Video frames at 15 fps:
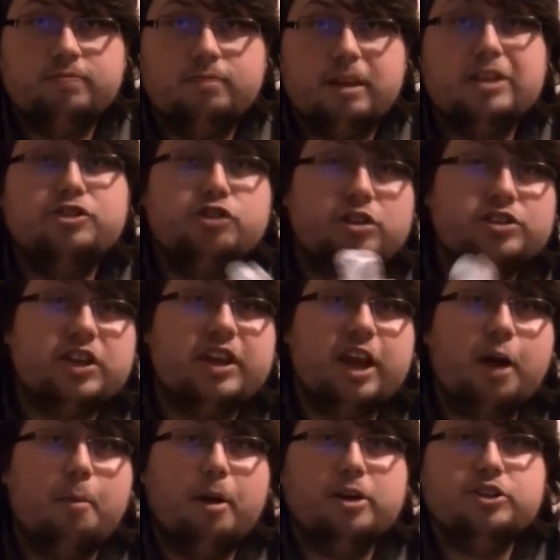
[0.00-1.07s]
It's just like
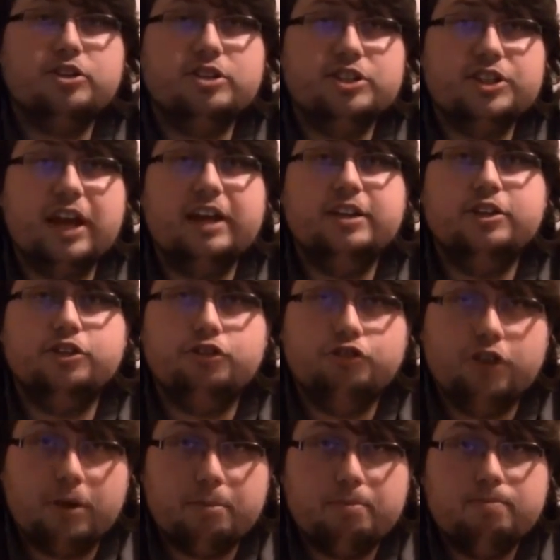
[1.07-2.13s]
how muscle is gained in the
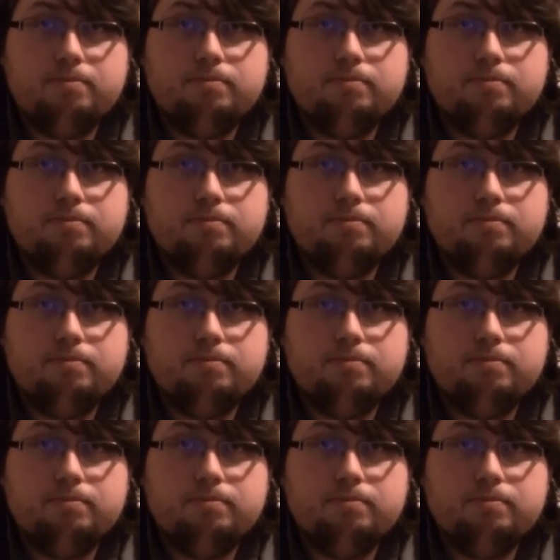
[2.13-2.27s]
gym.